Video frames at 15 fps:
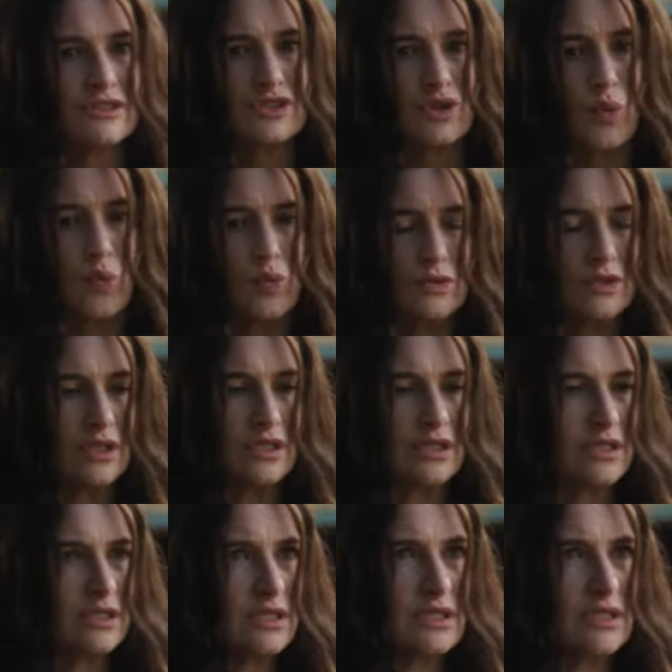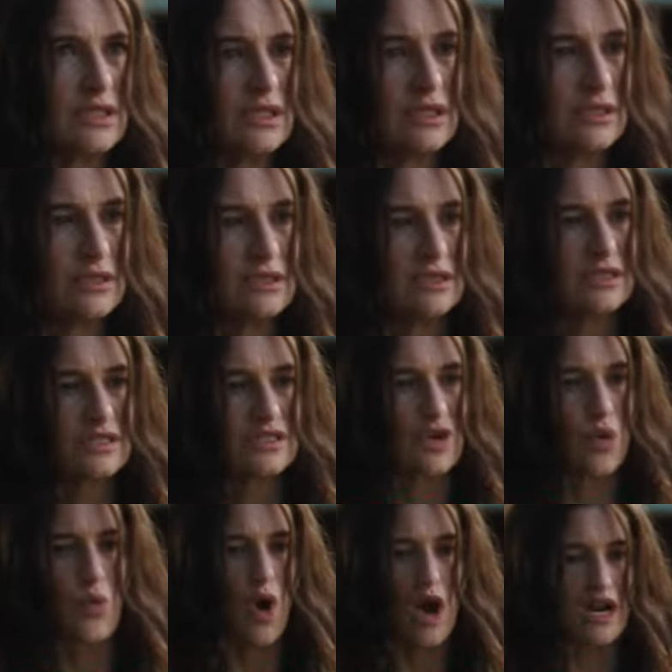Teen, is this series
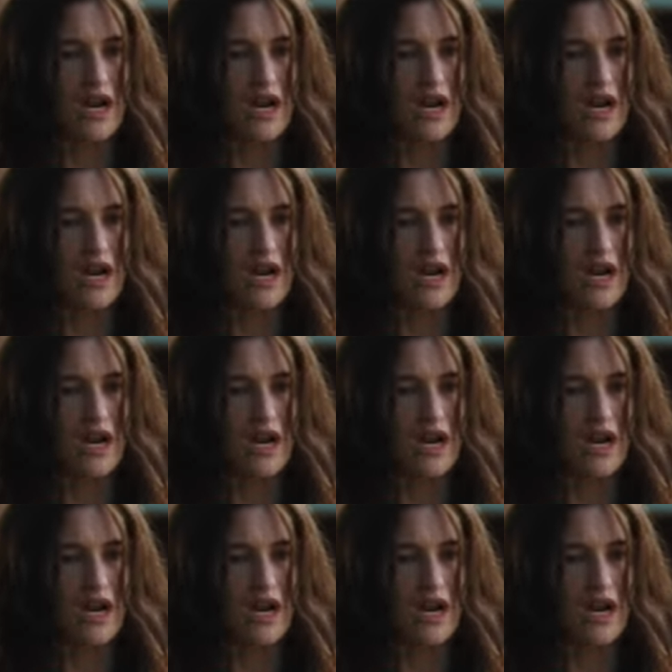made for